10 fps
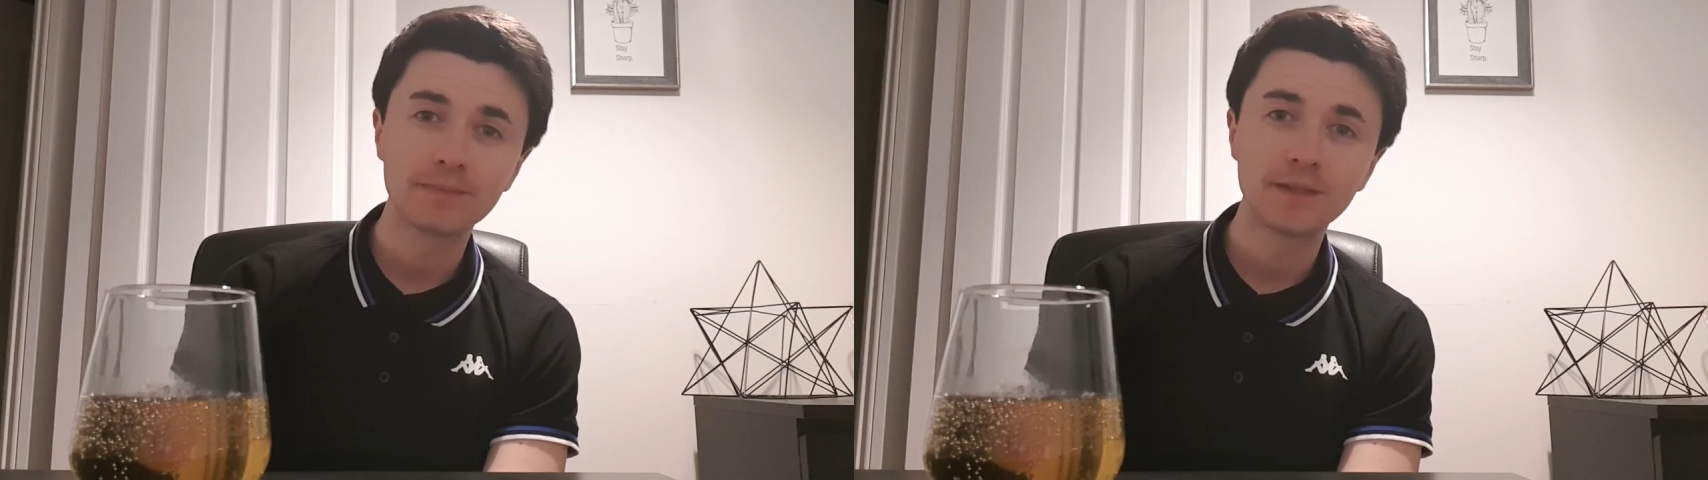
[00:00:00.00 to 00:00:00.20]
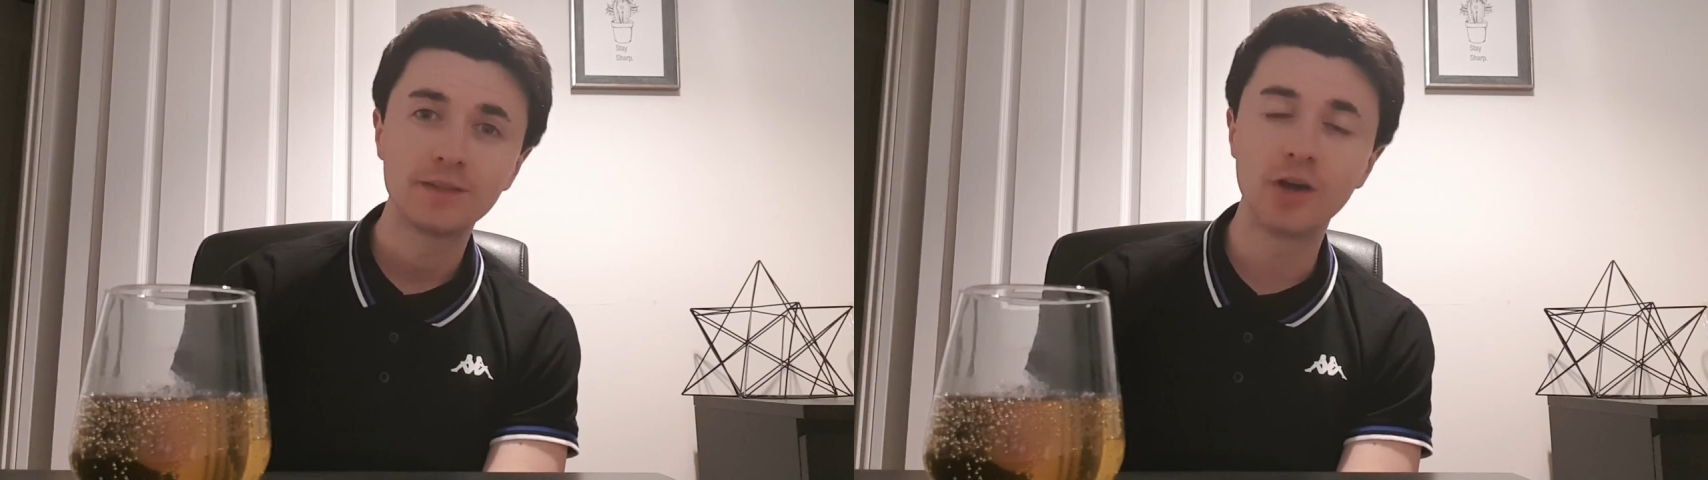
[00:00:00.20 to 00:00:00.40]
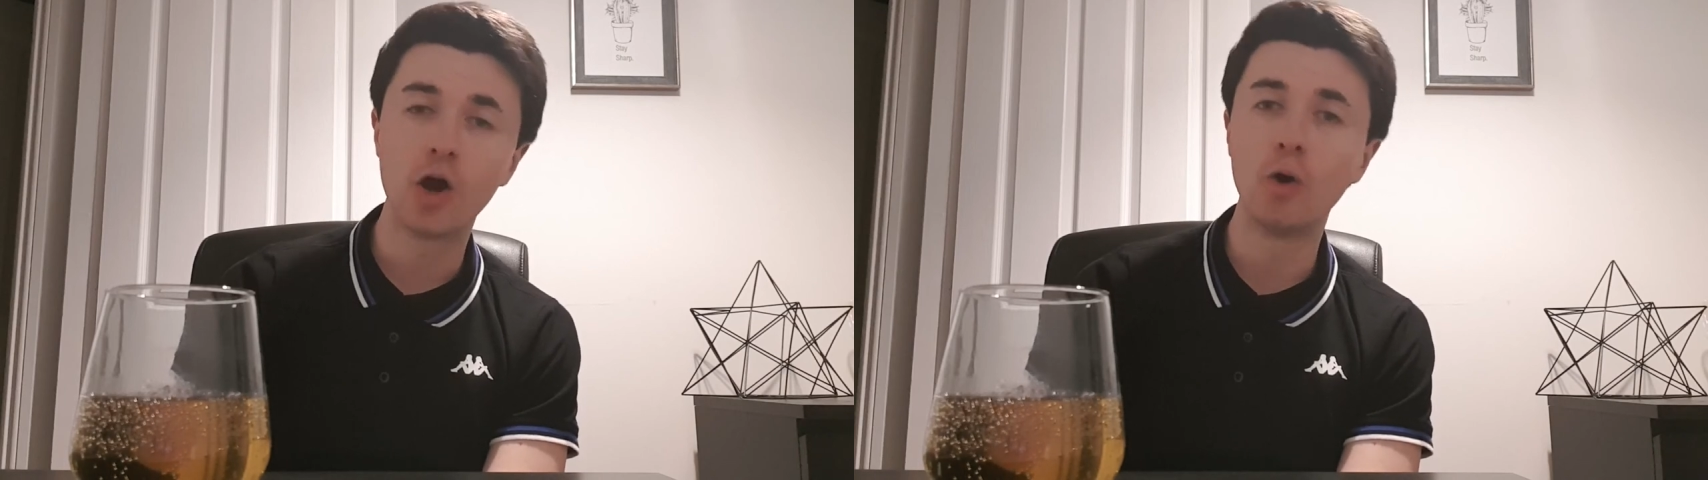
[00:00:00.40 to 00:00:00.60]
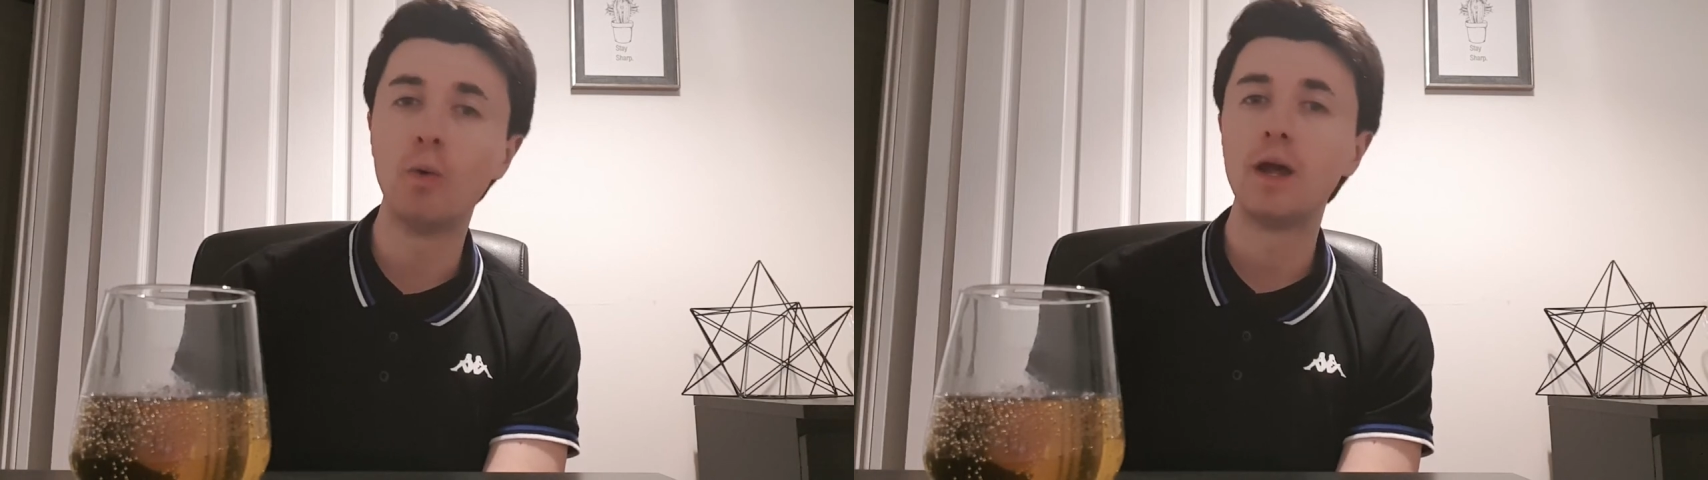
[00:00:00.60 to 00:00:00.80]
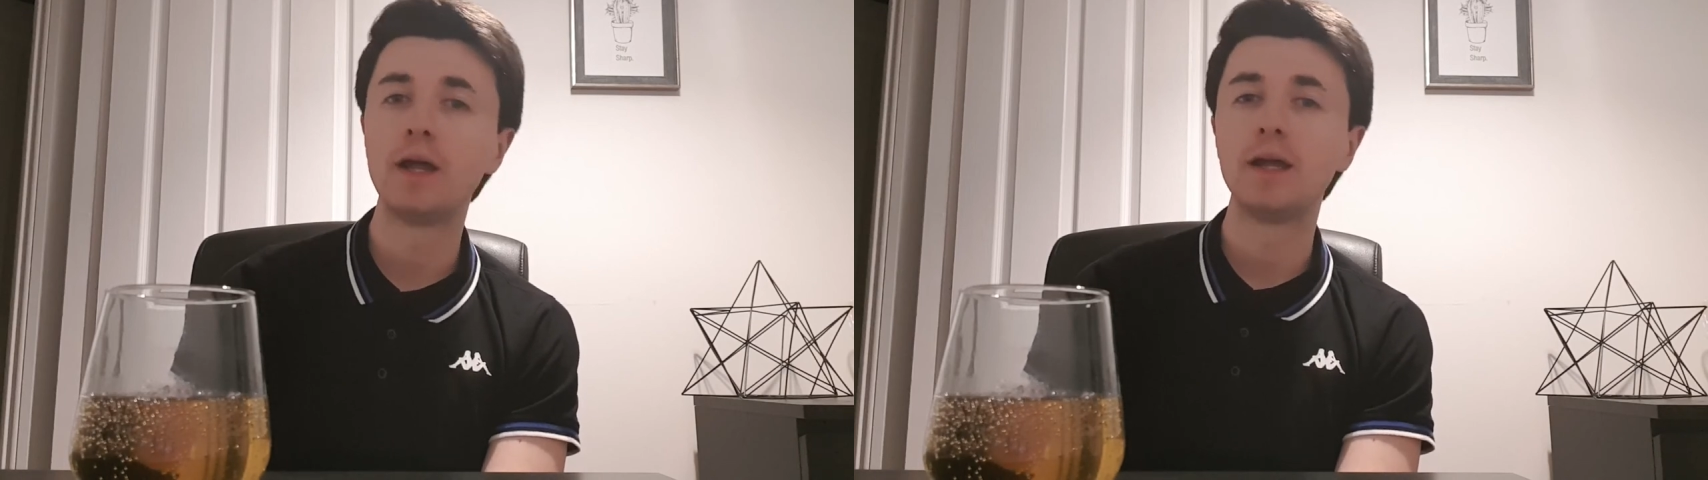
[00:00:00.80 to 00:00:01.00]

so